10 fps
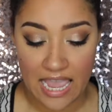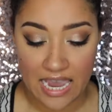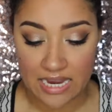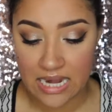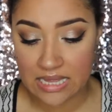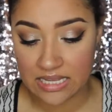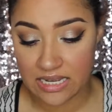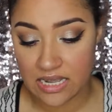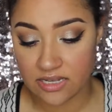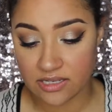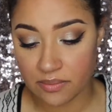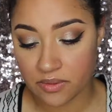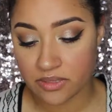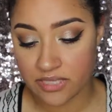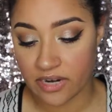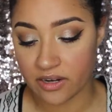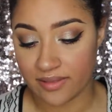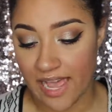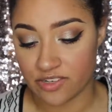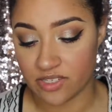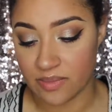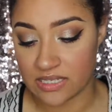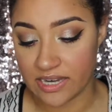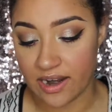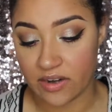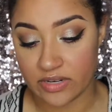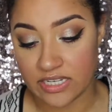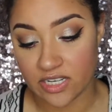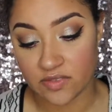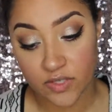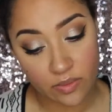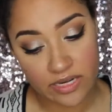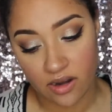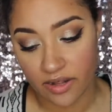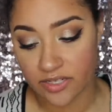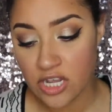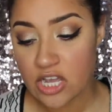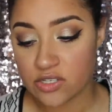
and the Double Decker Lashes mascara retails for $20.